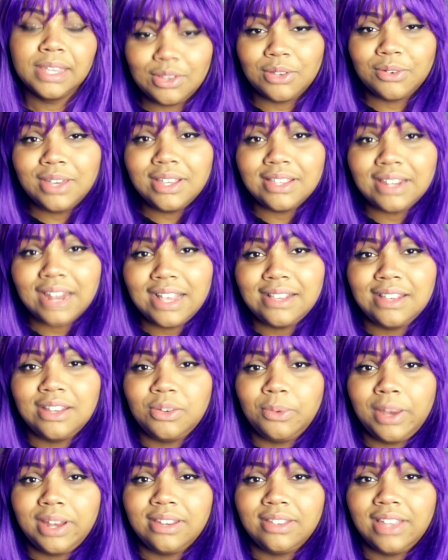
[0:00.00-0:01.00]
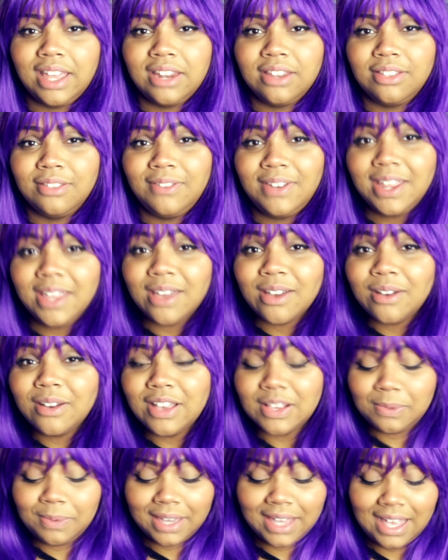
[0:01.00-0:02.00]
So the reason I said to wait till the end of the
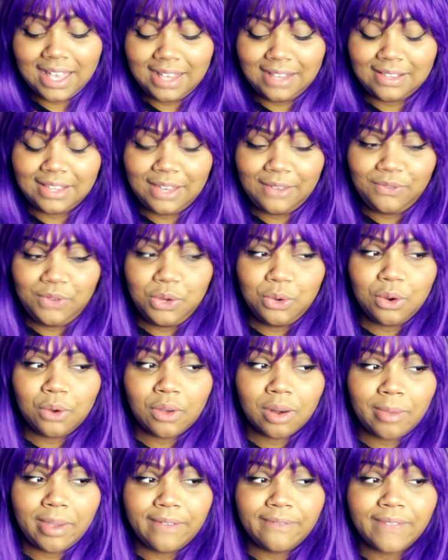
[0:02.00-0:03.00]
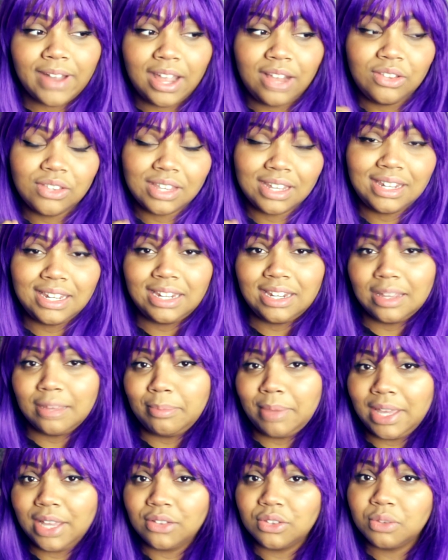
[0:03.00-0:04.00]
video is because if you are one of my friends
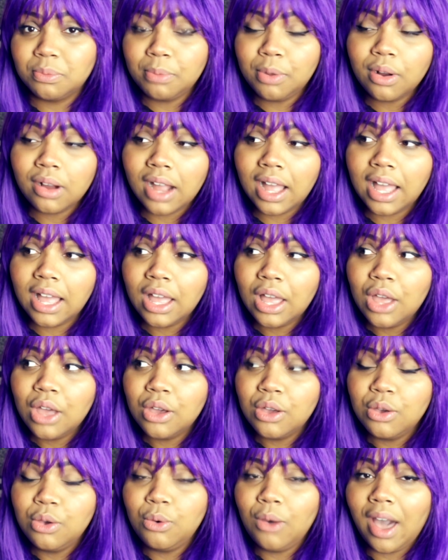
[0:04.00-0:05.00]
attending Spora,